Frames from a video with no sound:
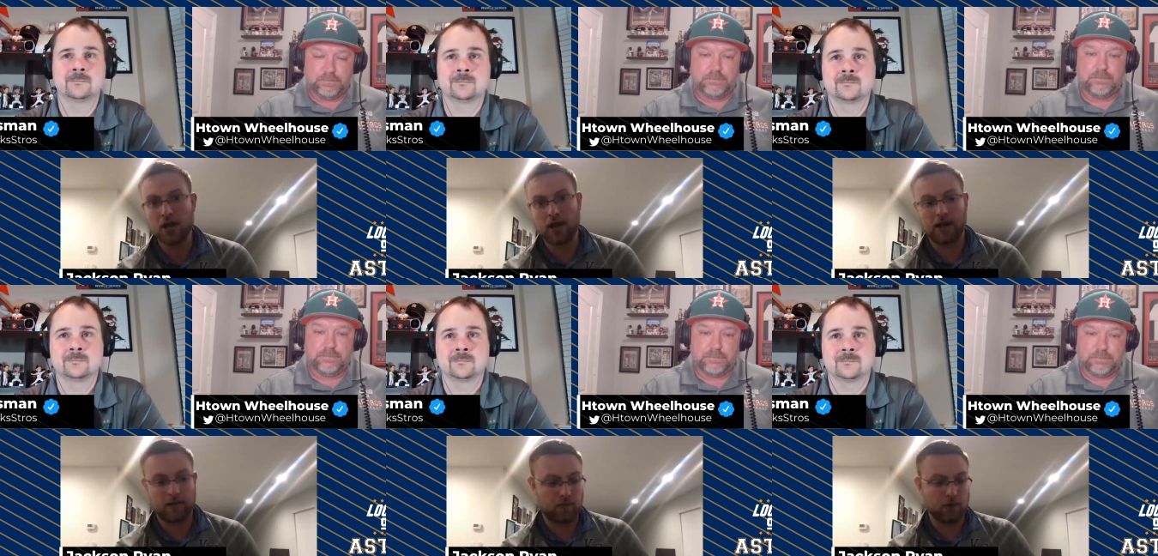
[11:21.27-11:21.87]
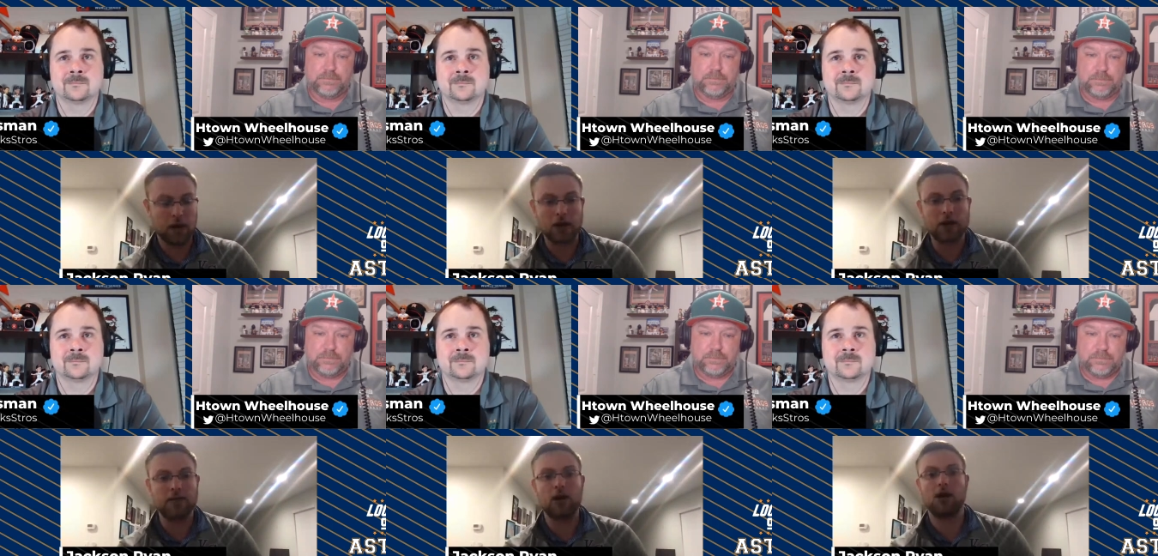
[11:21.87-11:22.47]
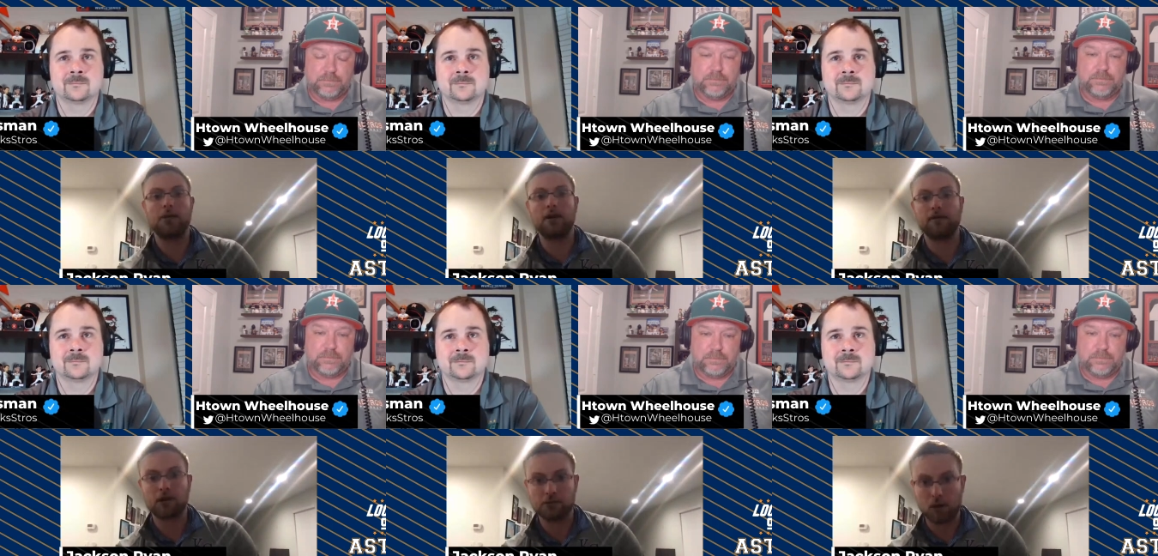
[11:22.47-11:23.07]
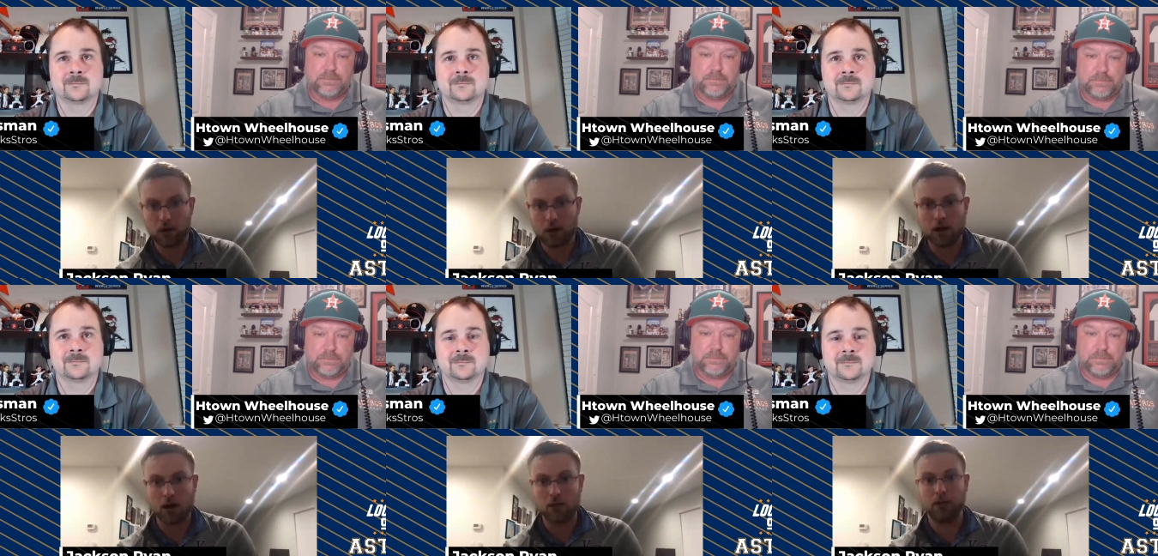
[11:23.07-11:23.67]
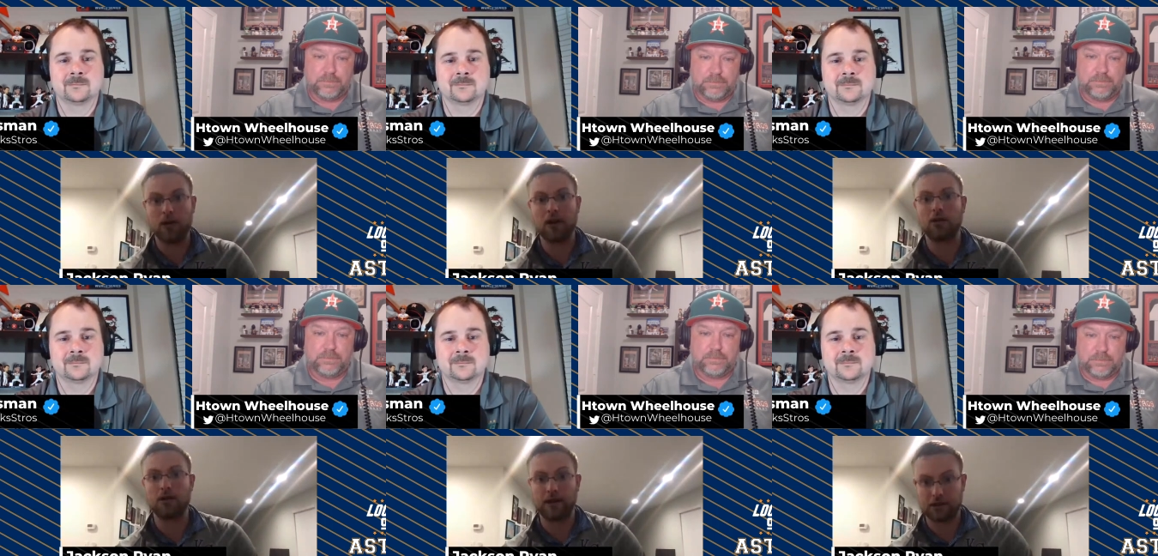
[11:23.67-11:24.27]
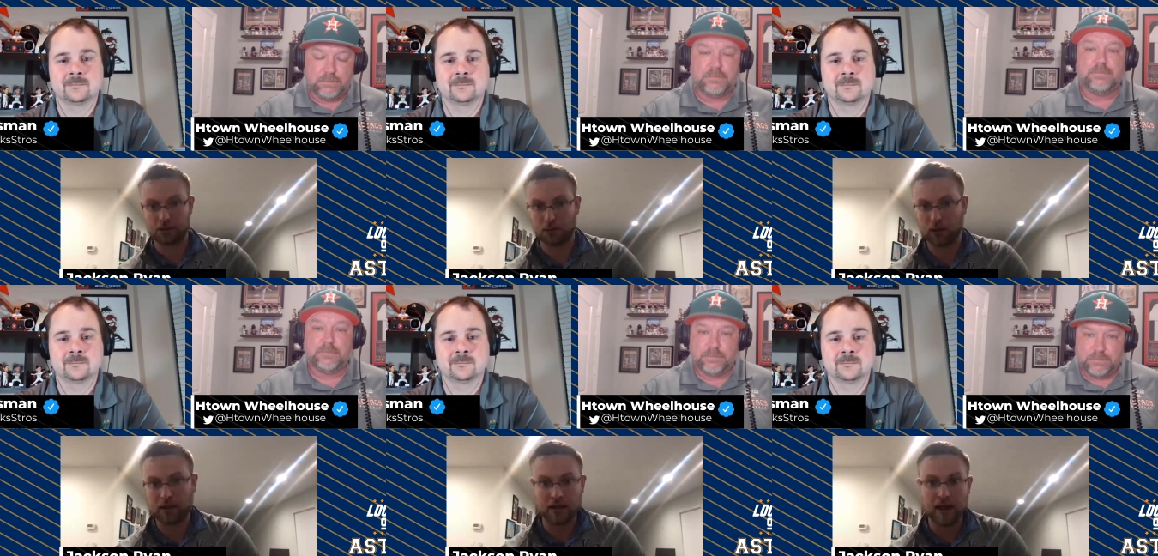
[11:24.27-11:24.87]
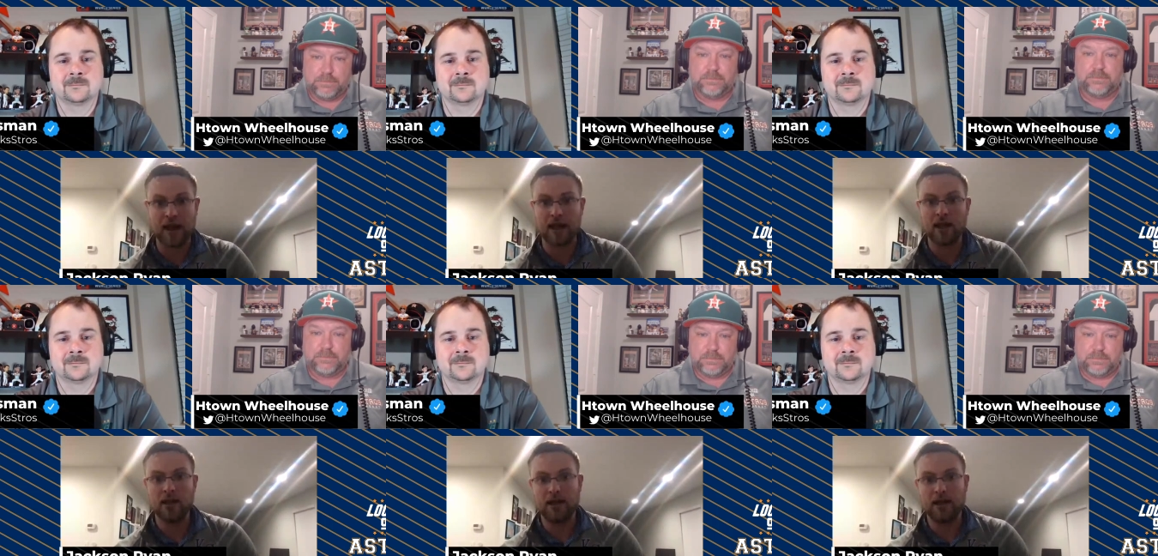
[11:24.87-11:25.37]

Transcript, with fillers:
Speaker 1: and for my grandfather to be the first million dollar player, and they explain that,